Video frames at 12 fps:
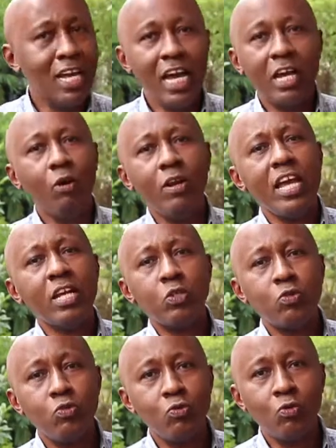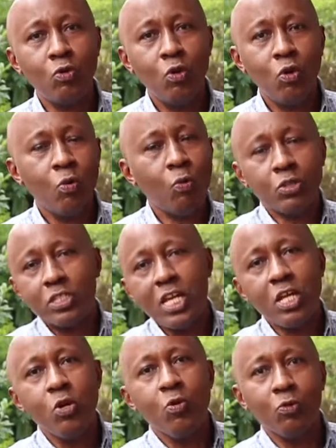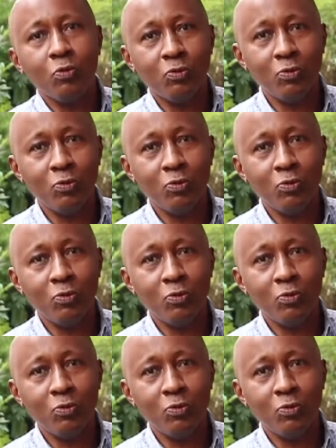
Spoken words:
and all he had to do was say no.